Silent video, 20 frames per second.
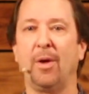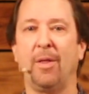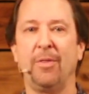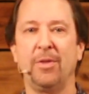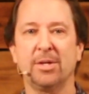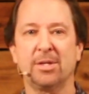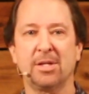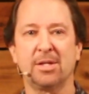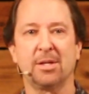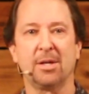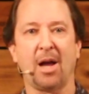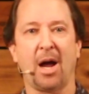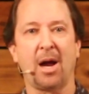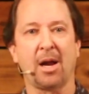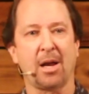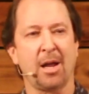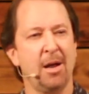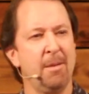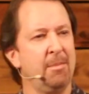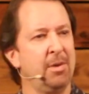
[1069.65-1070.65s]
And this is, I
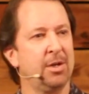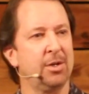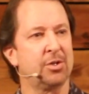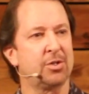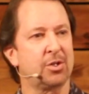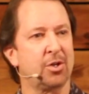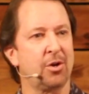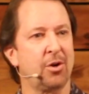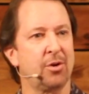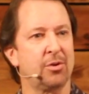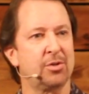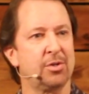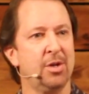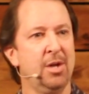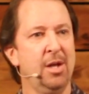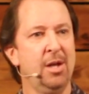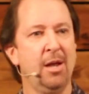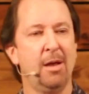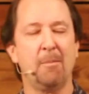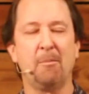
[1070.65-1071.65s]
come into church,
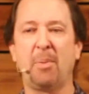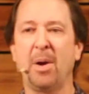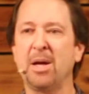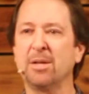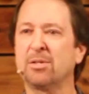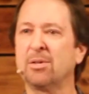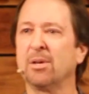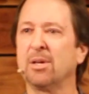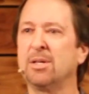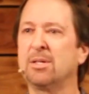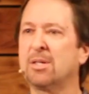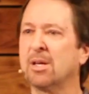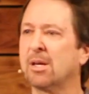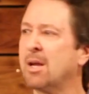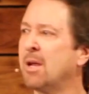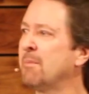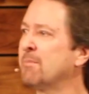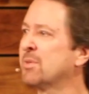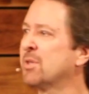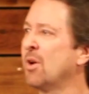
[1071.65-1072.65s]
and Pastor Lisa
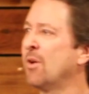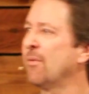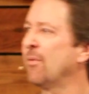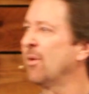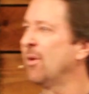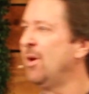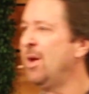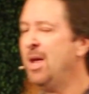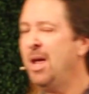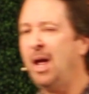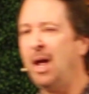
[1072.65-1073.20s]
comes over,